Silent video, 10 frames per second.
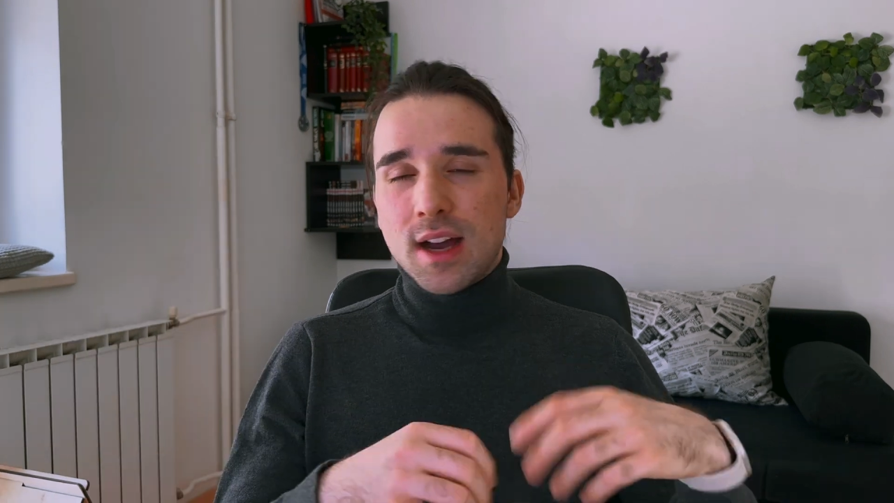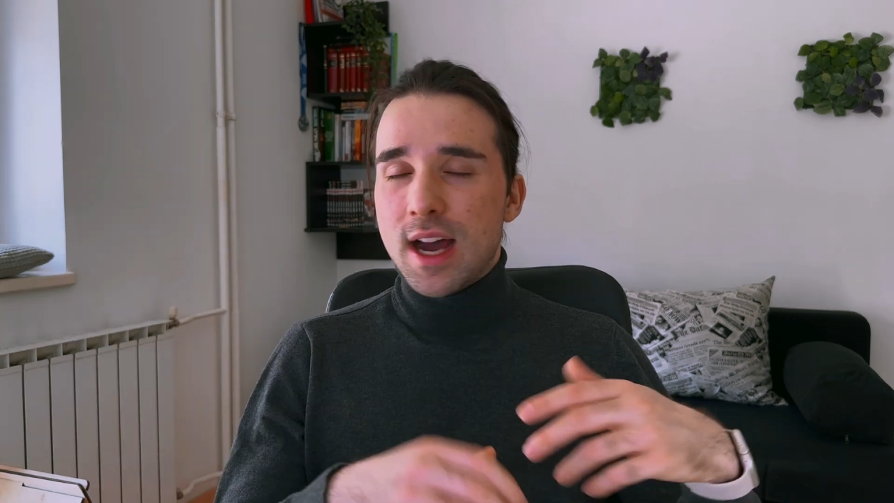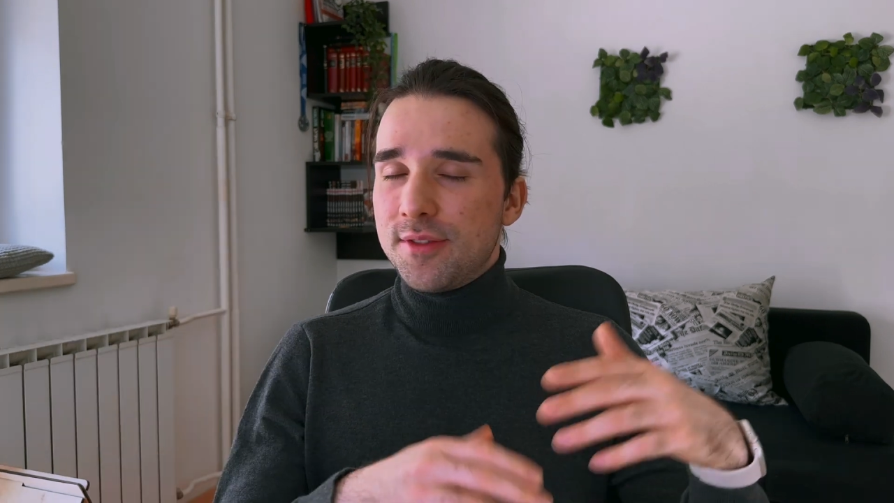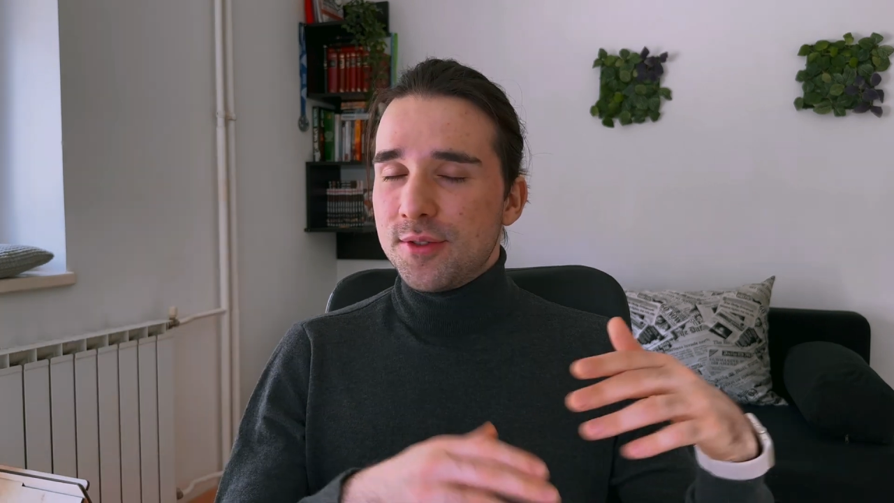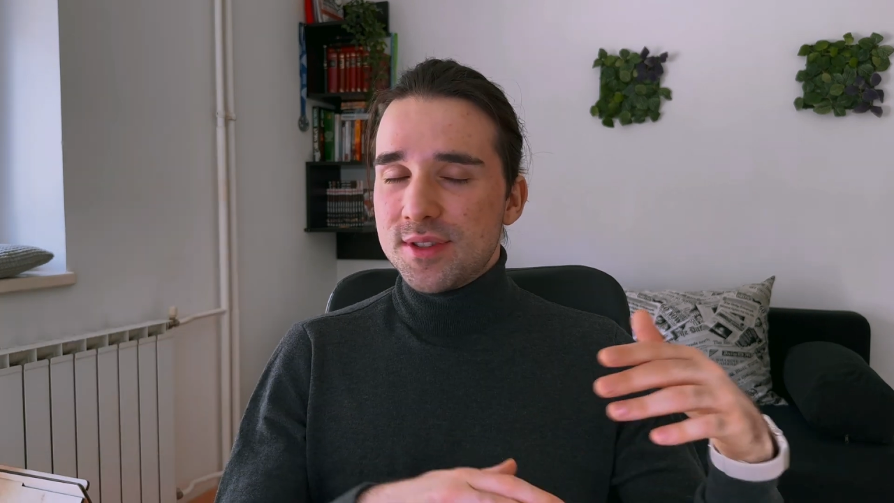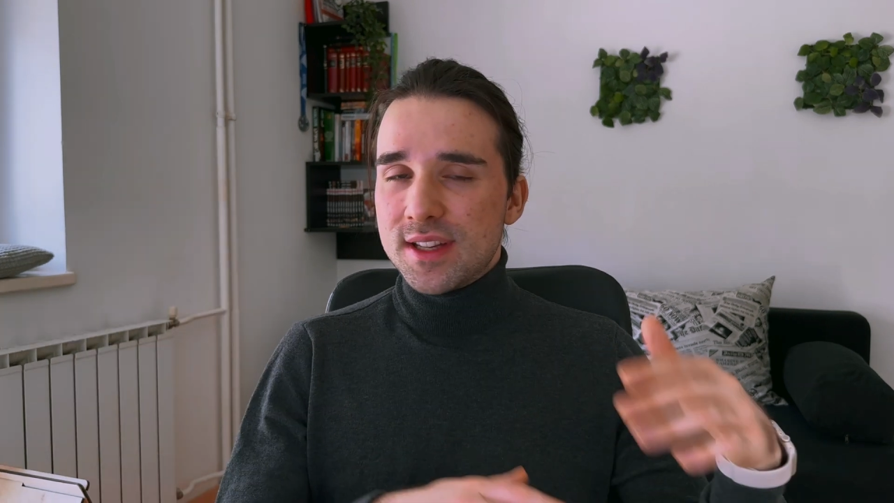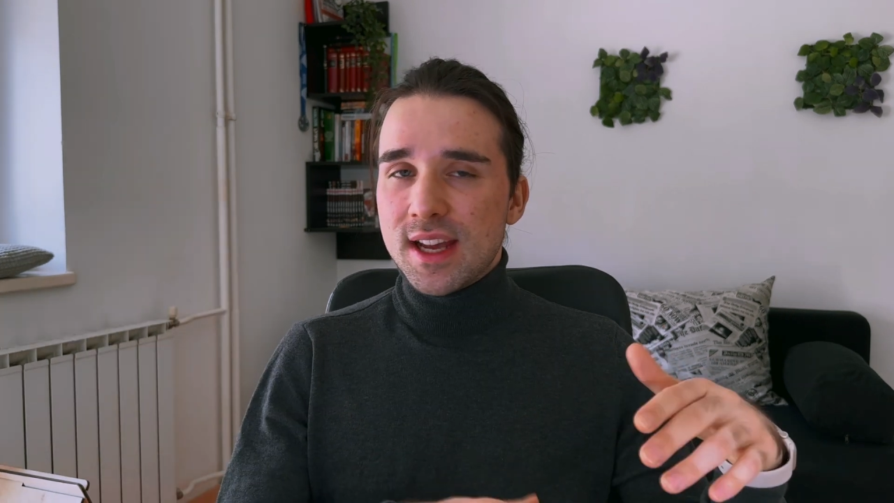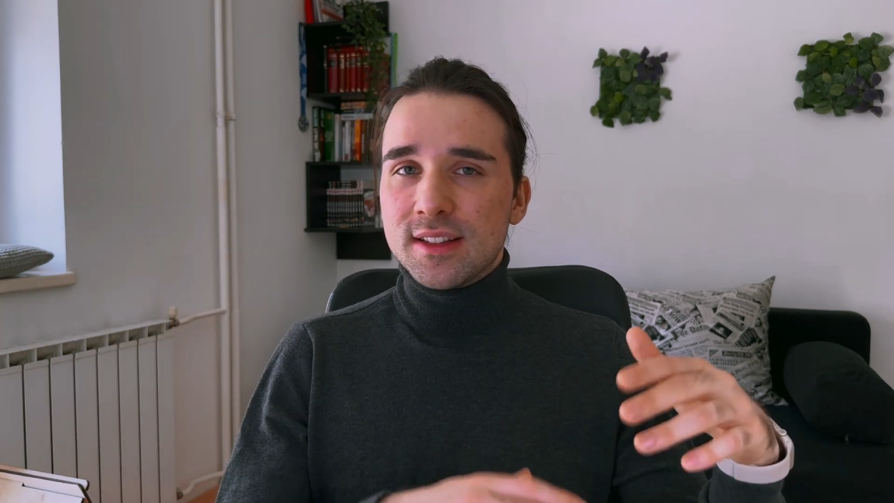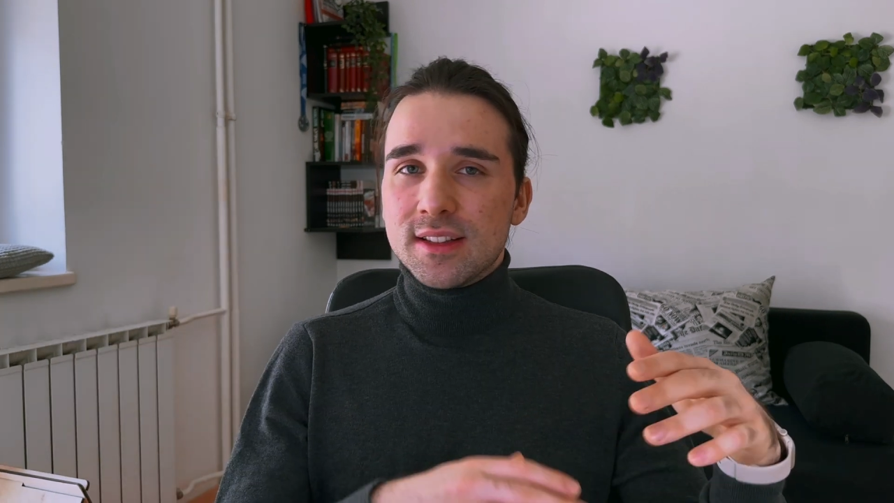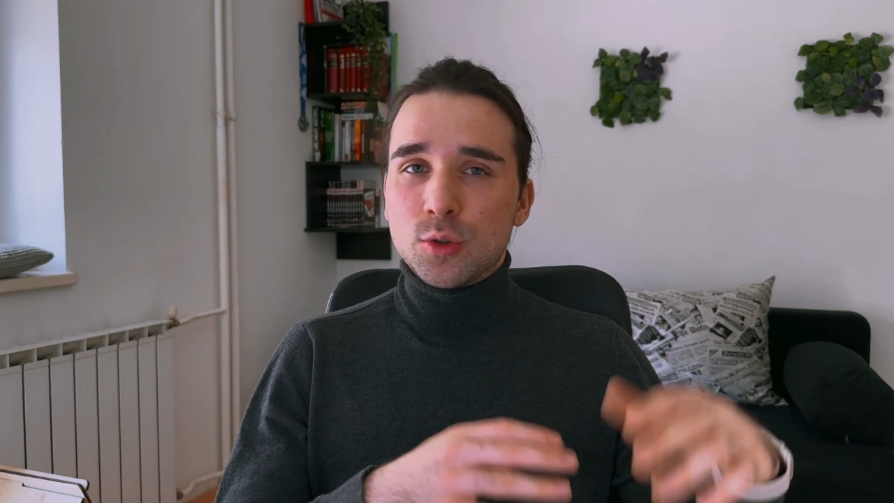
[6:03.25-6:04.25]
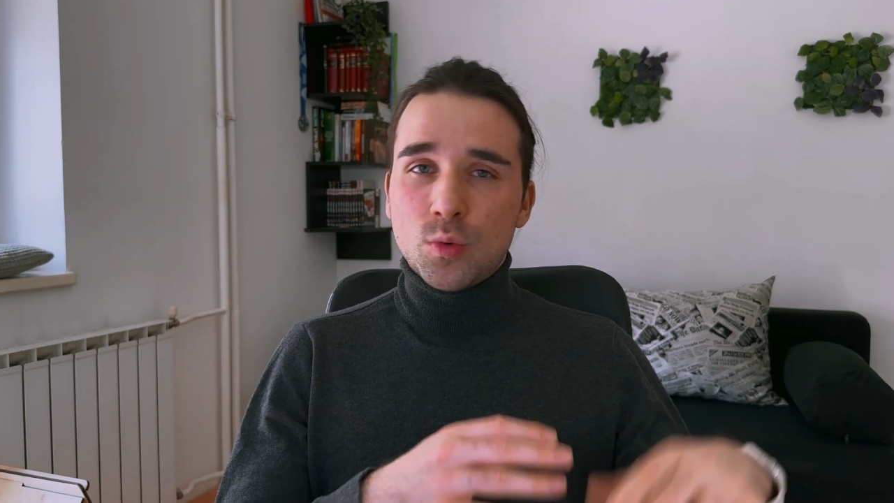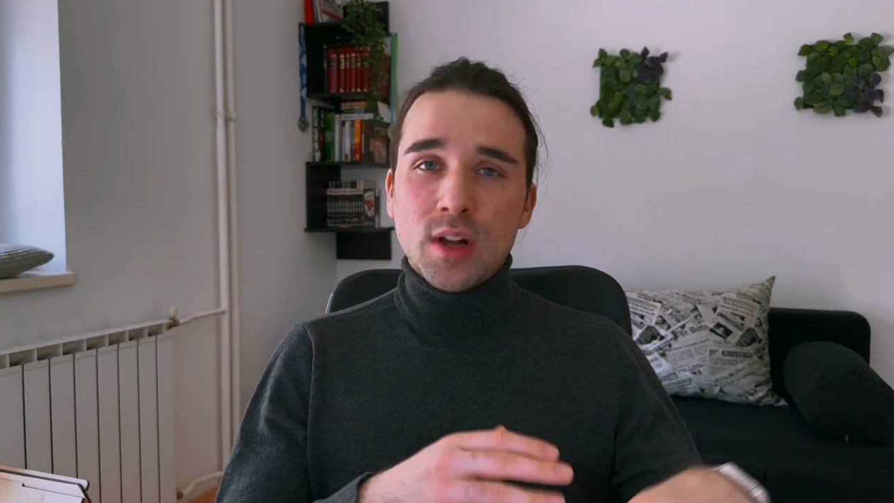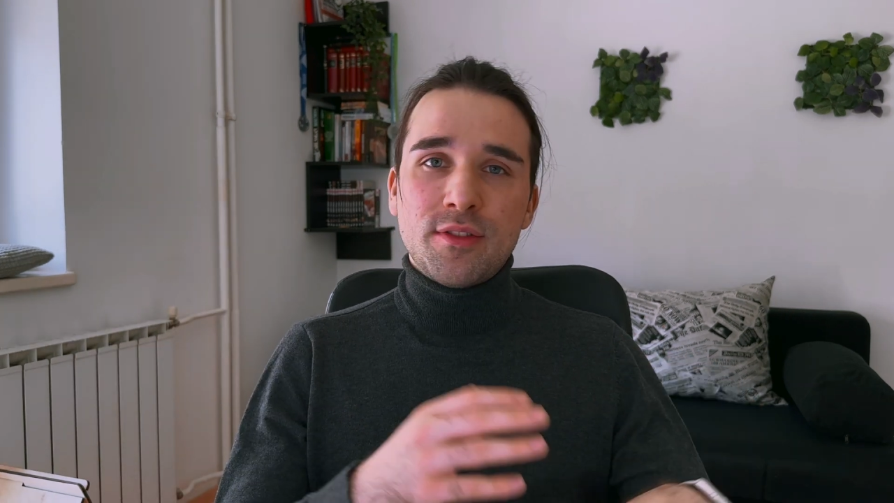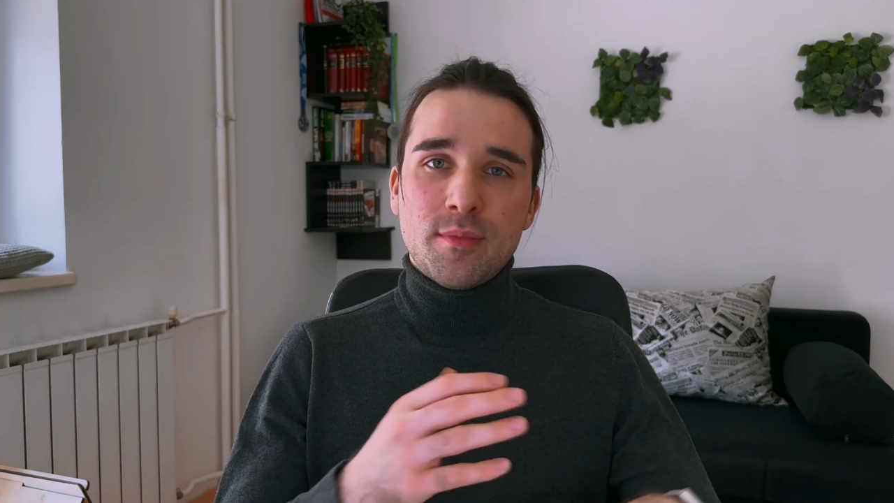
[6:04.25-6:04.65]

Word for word: iPhones had 12